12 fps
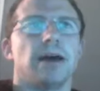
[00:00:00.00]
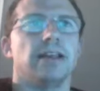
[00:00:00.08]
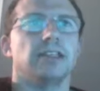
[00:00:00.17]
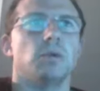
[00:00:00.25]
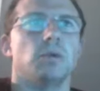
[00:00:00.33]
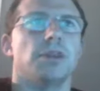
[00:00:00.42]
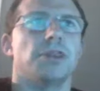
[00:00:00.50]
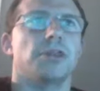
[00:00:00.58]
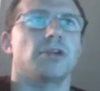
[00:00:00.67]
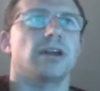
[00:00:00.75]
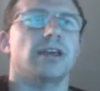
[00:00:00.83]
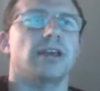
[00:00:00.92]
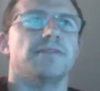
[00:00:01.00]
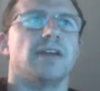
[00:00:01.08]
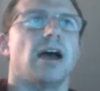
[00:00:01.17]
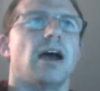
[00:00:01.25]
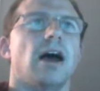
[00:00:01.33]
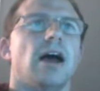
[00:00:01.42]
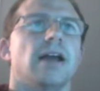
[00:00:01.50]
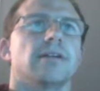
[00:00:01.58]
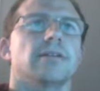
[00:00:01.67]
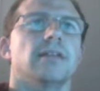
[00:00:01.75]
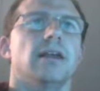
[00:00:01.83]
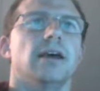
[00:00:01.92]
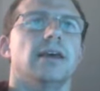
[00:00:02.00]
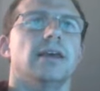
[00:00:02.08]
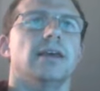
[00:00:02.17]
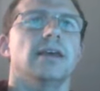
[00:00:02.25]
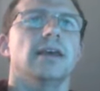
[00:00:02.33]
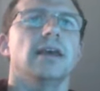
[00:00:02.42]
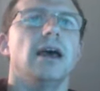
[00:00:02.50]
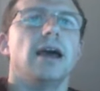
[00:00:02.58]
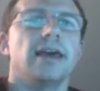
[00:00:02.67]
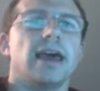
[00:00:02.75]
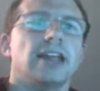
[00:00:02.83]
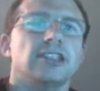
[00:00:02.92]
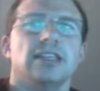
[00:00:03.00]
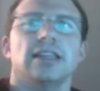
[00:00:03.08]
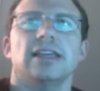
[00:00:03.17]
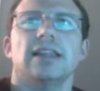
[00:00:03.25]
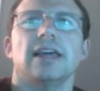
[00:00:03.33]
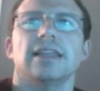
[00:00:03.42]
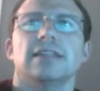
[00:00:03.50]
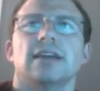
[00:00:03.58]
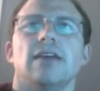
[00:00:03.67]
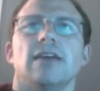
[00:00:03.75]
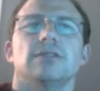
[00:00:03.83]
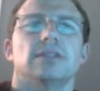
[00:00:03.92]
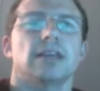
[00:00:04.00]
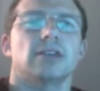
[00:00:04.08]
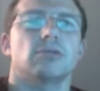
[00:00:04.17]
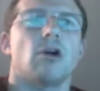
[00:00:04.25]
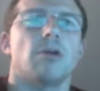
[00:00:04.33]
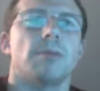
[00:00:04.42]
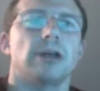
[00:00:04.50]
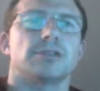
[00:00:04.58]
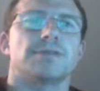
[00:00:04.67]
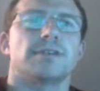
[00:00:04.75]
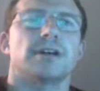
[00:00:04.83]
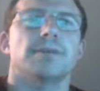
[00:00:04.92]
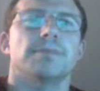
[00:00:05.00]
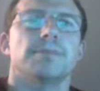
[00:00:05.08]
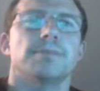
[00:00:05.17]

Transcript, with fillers: minus one thirty, if not higher. Like Again, I just think like I think titles is like the wrong measure for him.